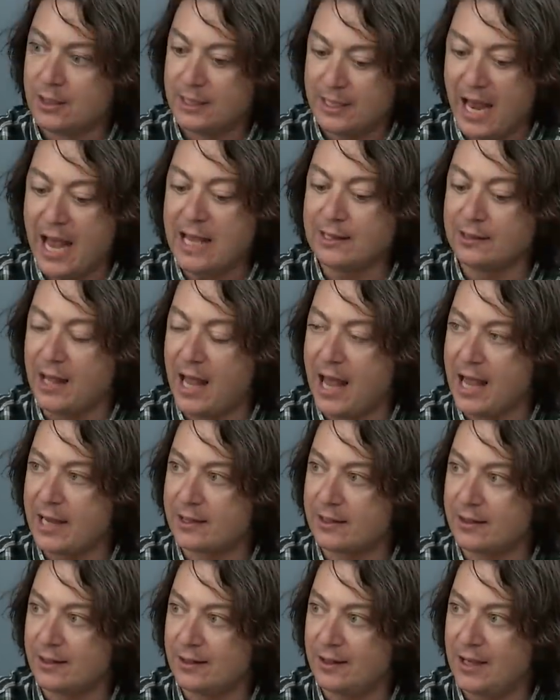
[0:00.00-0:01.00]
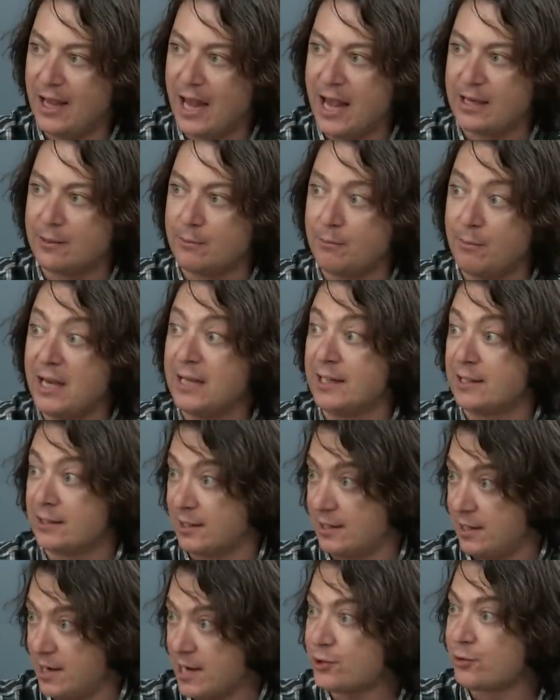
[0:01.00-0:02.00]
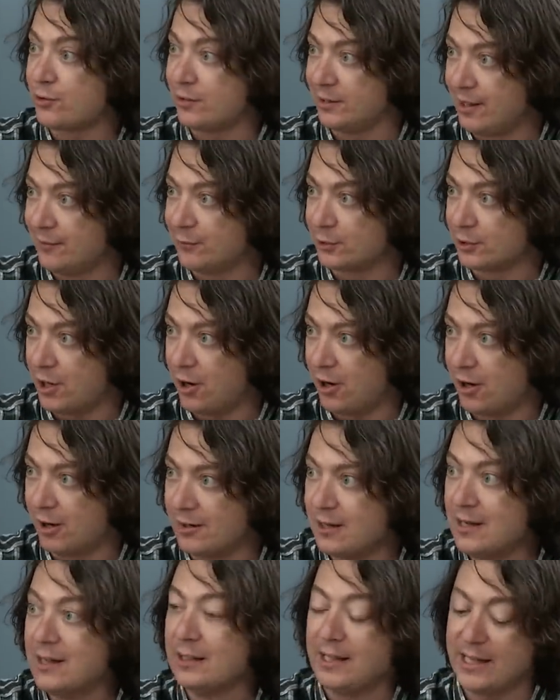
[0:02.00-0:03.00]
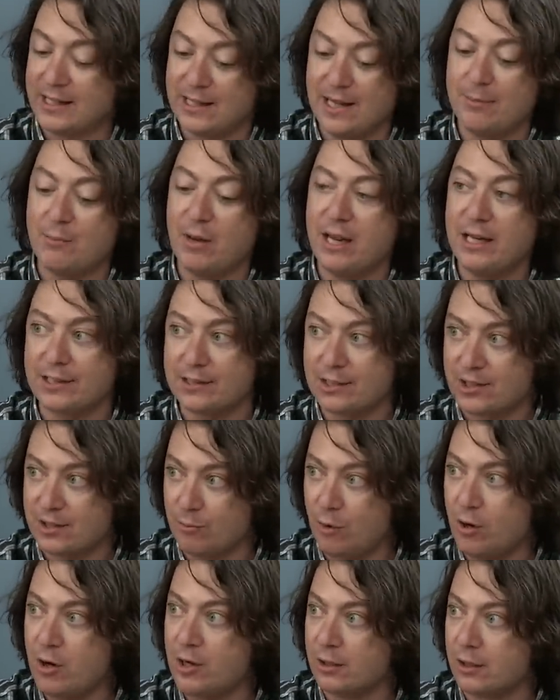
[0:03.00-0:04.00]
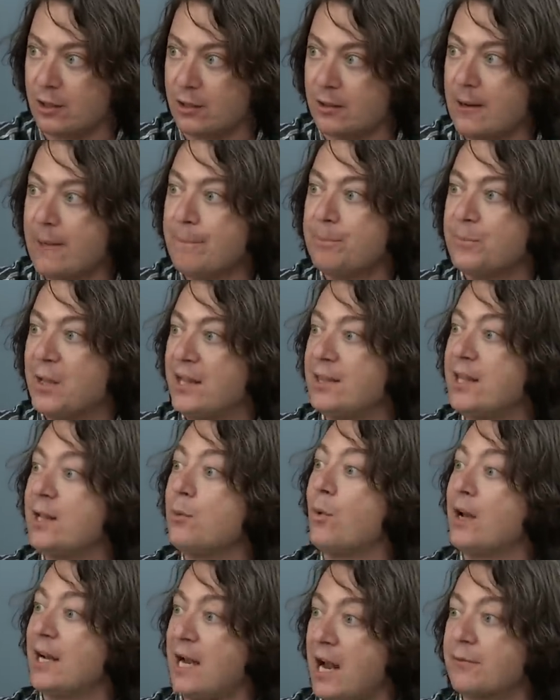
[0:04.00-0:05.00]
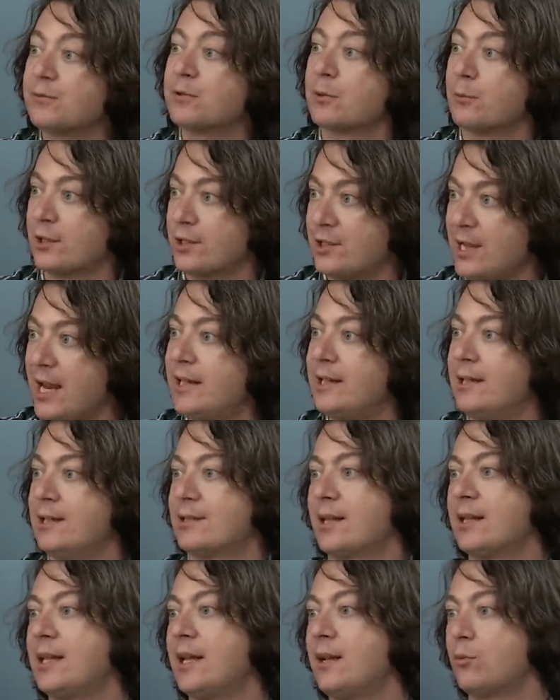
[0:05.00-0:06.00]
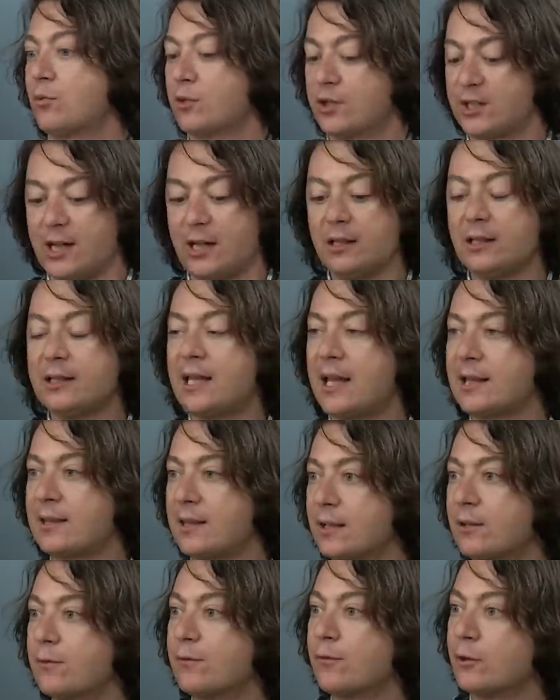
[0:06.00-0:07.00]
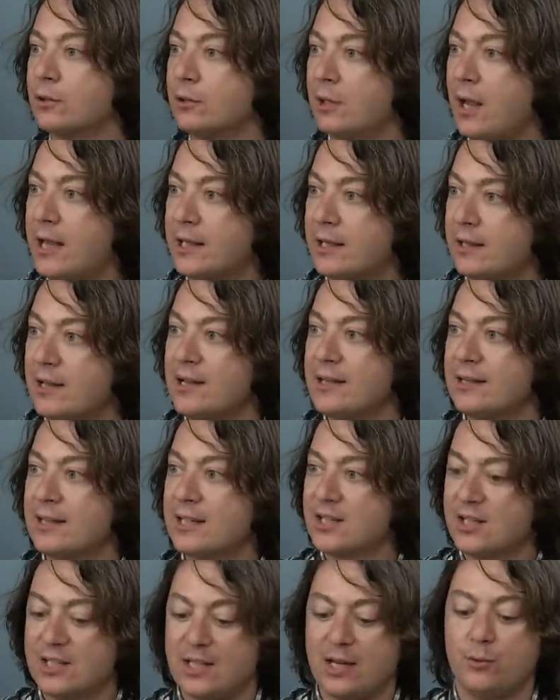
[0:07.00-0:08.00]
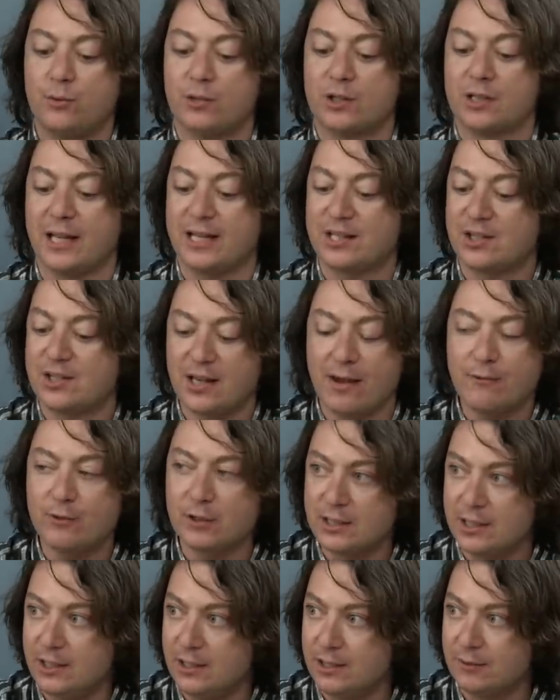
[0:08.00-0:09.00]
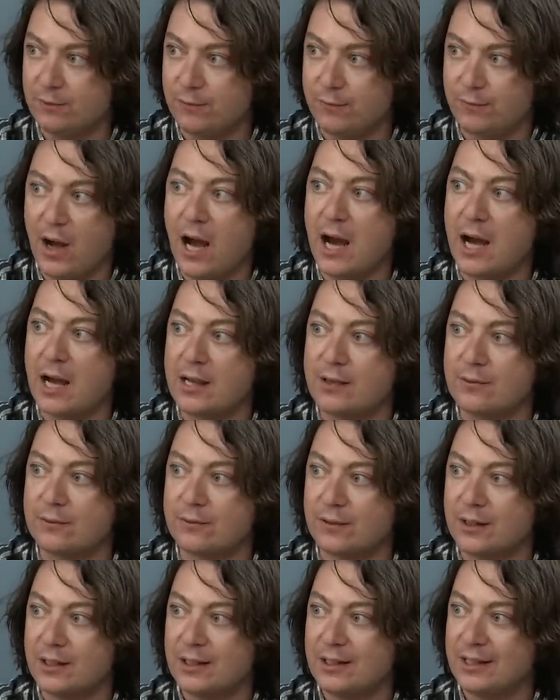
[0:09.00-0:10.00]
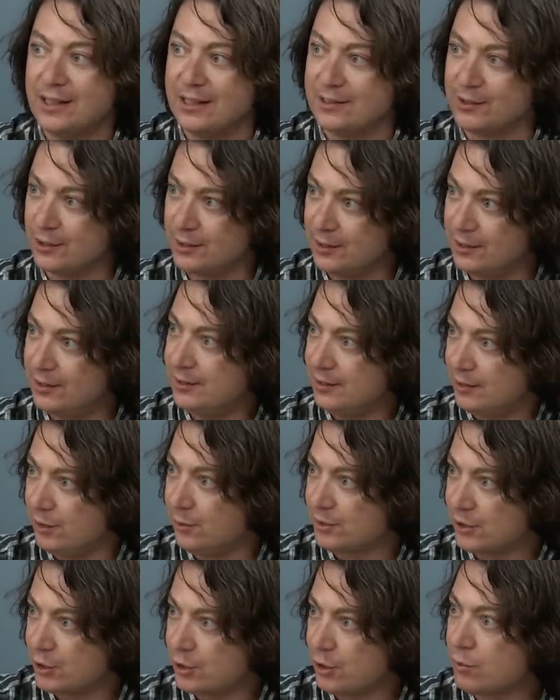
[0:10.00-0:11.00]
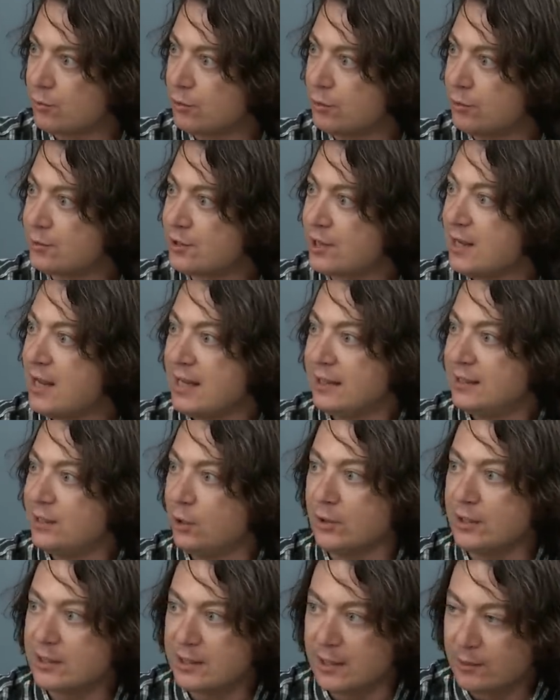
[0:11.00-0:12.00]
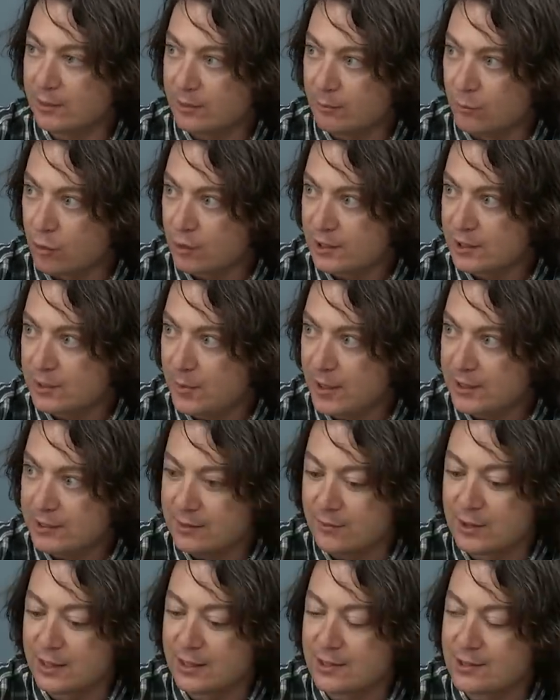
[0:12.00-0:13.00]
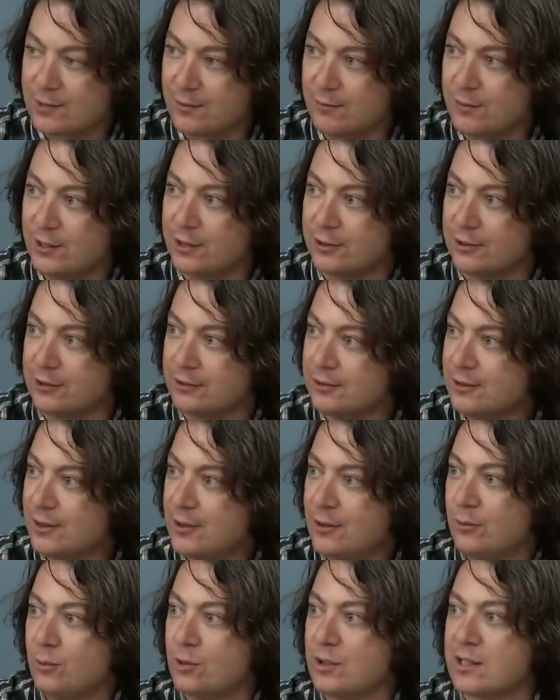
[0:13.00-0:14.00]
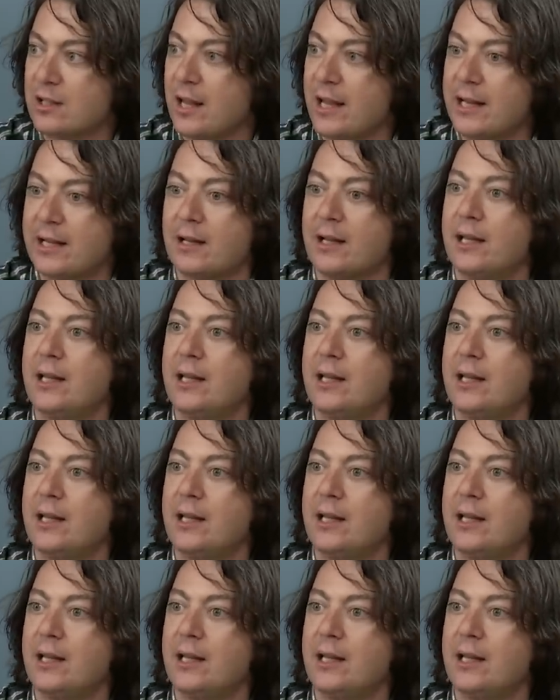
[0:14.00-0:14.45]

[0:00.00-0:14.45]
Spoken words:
Cadillac and made it the entry-level car. Like, they made it smaller, and they went after Mercedes, and they were selling that thing for like it was like 17.5 in the in showrooms. The only thing more expensive than a Seville was like